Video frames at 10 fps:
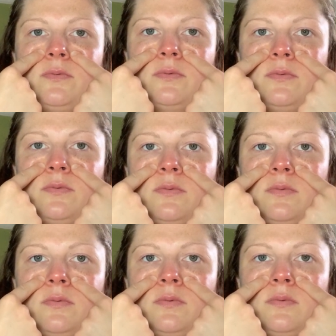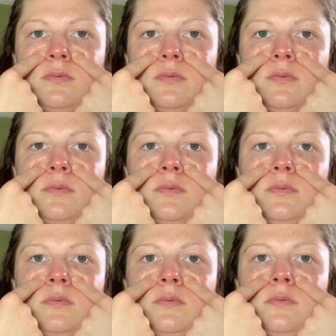
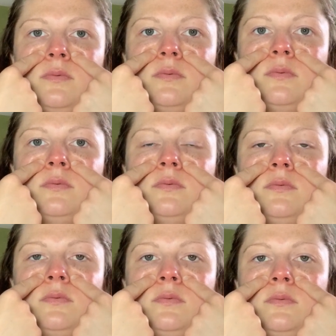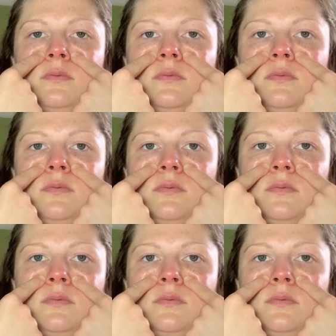Nothing is said.